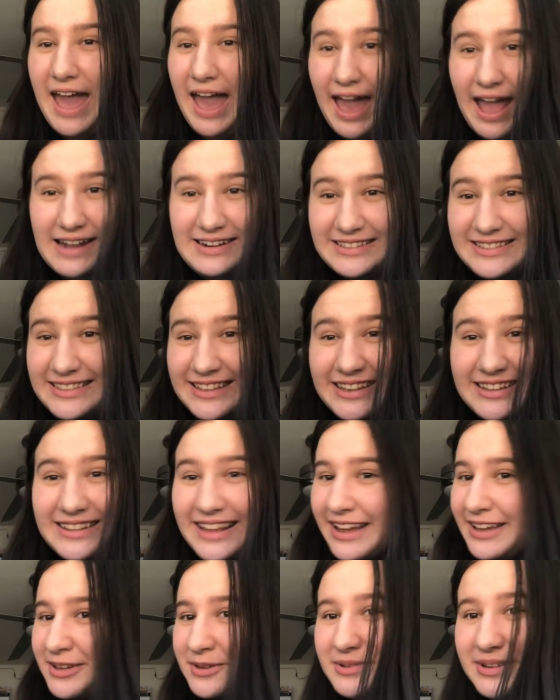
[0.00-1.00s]
anything
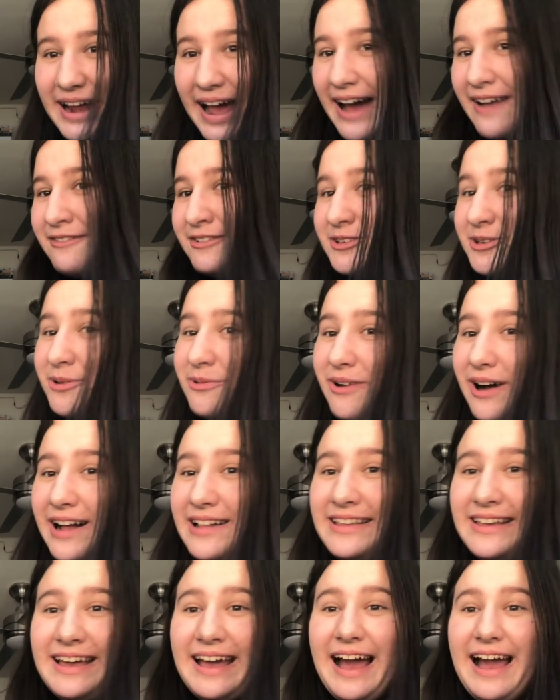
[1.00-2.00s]
that you would have in a
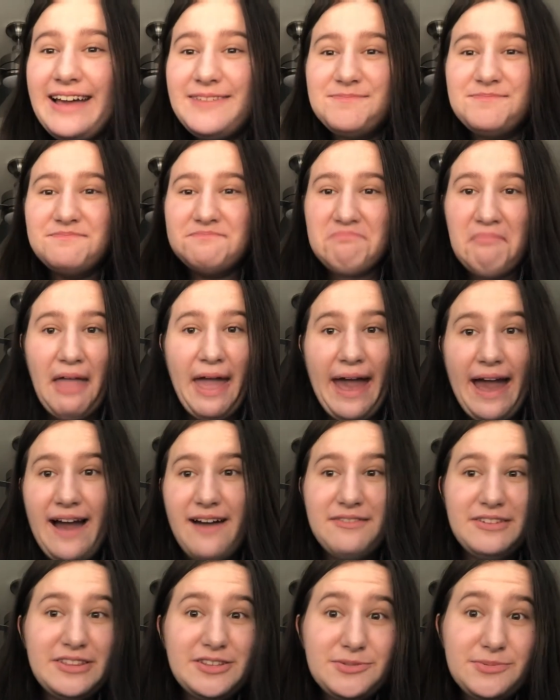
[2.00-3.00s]
wallet I
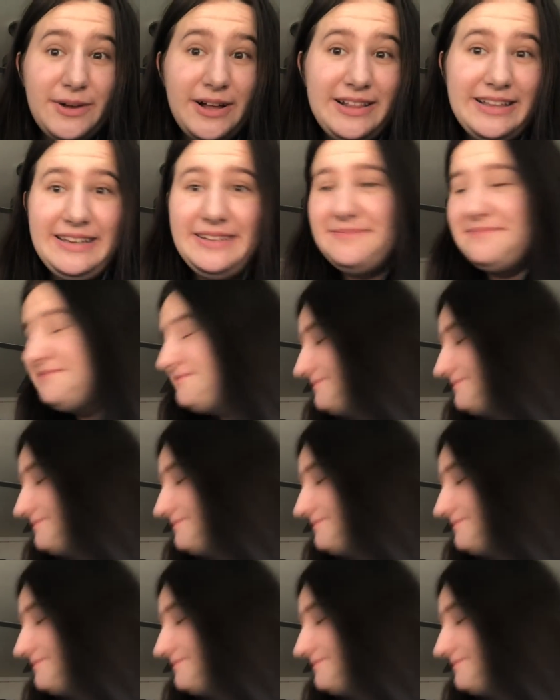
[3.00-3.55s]
have in this wallet